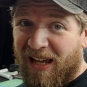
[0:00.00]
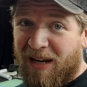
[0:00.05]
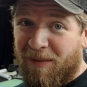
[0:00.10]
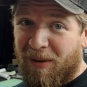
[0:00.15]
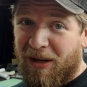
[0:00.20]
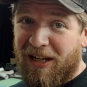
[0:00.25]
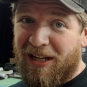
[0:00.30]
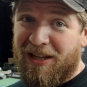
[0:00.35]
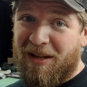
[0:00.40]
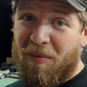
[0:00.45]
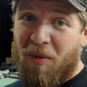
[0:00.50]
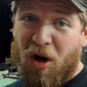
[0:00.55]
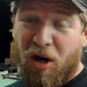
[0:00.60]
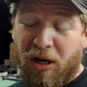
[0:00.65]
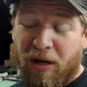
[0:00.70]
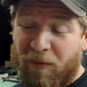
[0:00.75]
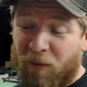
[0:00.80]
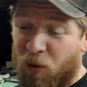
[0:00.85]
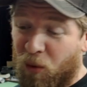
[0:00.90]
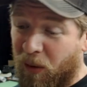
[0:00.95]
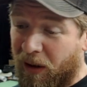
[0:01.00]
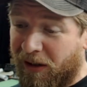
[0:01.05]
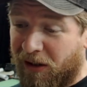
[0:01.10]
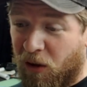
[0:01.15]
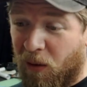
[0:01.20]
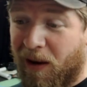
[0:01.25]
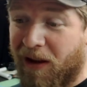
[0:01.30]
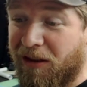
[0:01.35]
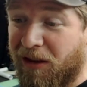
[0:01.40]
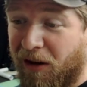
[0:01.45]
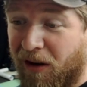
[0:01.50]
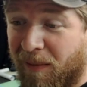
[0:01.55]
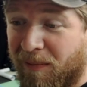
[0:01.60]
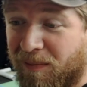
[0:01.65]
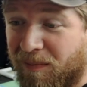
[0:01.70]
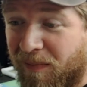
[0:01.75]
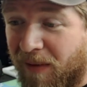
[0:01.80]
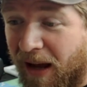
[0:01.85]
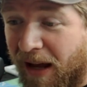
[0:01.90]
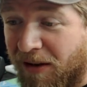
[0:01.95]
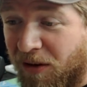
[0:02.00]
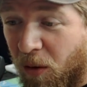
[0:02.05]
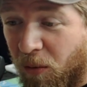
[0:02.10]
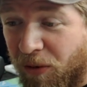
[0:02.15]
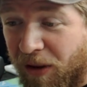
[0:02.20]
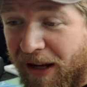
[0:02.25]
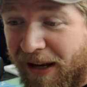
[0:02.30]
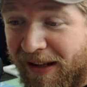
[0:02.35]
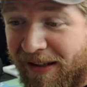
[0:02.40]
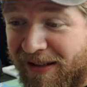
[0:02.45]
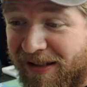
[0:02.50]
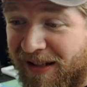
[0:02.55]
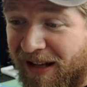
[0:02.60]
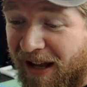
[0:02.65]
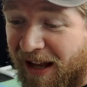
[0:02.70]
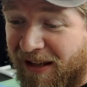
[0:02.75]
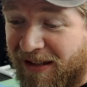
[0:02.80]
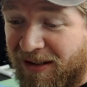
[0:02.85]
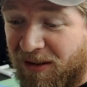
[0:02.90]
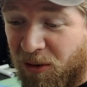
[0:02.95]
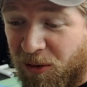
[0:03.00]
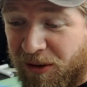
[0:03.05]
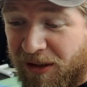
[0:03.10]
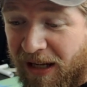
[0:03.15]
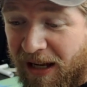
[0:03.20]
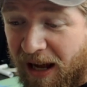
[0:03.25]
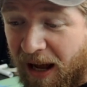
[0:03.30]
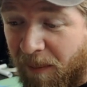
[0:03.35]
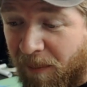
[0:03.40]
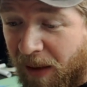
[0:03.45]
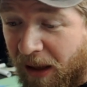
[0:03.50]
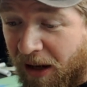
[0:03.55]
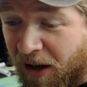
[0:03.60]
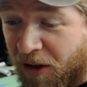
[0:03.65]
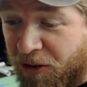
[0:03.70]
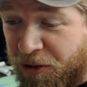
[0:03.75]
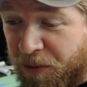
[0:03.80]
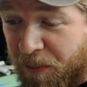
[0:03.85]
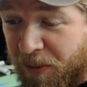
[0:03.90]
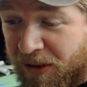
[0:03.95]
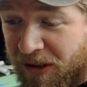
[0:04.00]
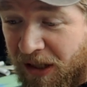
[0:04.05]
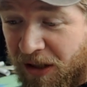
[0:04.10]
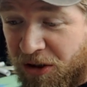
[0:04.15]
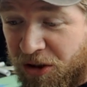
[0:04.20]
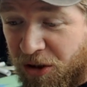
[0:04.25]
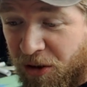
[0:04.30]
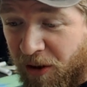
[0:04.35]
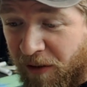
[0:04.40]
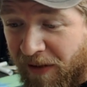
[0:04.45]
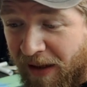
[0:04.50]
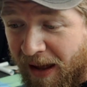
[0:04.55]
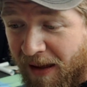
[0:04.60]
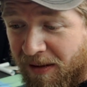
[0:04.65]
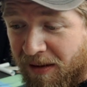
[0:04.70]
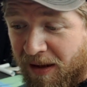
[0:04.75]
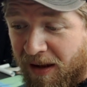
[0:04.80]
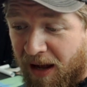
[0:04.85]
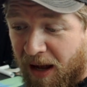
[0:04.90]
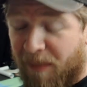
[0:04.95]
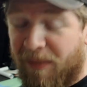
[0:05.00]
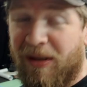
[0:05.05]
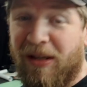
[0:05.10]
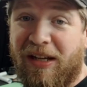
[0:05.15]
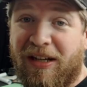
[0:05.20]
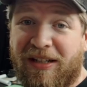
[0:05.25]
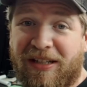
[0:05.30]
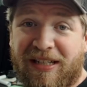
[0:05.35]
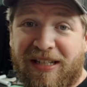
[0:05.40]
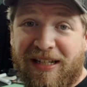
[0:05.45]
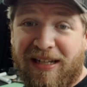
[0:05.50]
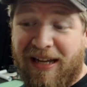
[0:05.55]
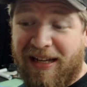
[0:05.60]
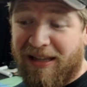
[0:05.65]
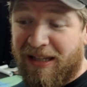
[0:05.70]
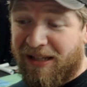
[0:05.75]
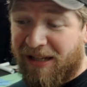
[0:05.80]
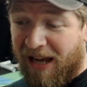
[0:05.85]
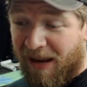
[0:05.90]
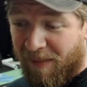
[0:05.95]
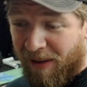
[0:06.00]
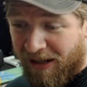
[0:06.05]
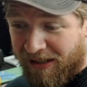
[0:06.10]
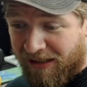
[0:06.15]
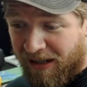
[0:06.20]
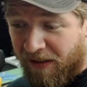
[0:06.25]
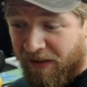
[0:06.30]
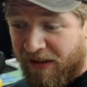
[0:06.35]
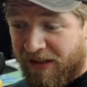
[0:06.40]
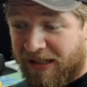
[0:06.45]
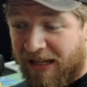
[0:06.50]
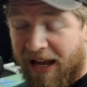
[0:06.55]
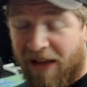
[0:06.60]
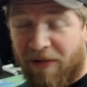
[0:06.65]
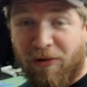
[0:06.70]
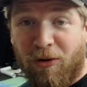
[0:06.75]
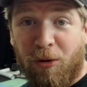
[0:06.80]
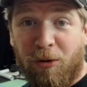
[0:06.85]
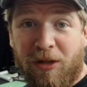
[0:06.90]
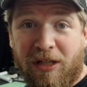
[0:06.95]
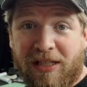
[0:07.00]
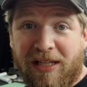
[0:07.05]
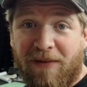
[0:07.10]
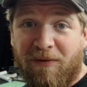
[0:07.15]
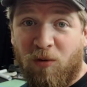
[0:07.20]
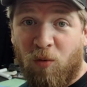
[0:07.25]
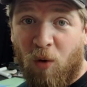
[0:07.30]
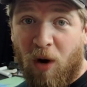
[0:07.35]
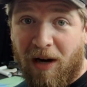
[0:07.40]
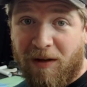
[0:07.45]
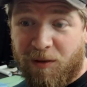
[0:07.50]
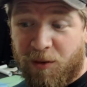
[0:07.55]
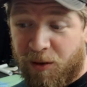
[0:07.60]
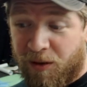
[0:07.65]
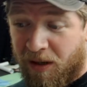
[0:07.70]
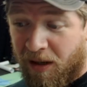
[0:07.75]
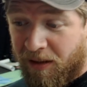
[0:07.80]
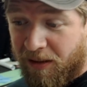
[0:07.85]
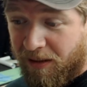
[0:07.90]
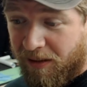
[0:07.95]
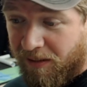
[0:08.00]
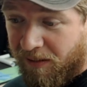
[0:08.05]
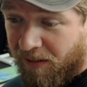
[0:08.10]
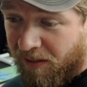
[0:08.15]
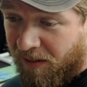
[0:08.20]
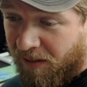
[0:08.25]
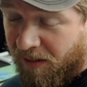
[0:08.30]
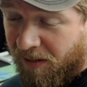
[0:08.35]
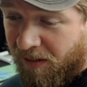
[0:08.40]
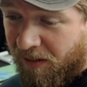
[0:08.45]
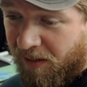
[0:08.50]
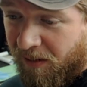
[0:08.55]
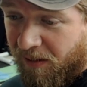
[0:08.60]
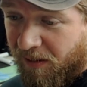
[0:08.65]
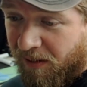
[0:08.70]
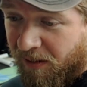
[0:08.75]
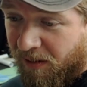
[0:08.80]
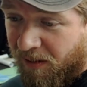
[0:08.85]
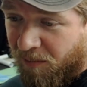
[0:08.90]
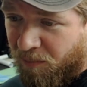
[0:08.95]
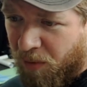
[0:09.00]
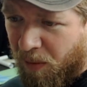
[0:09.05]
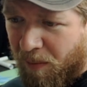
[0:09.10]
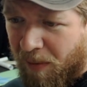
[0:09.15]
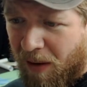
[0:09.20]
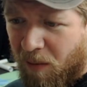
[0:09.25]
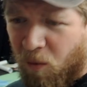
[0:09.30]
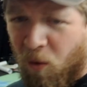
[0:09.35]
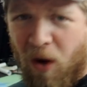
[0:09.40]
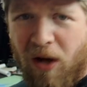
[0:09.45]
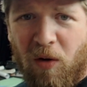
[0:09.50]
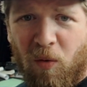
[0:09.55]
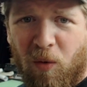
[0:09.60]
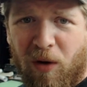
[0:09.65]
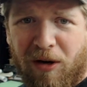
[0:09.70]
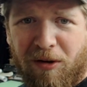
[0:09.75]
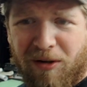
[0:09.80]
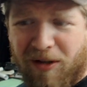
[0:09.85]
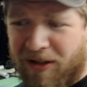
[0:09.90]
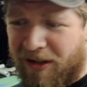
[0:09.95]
Anybody in the market for one, go out there. I'm, I don't think it's uh, sold yet. I'm not one hundred percent sure on that. I mean, you can see at the time I saw this, it had thirty-seven watchers on it. But man, what a weird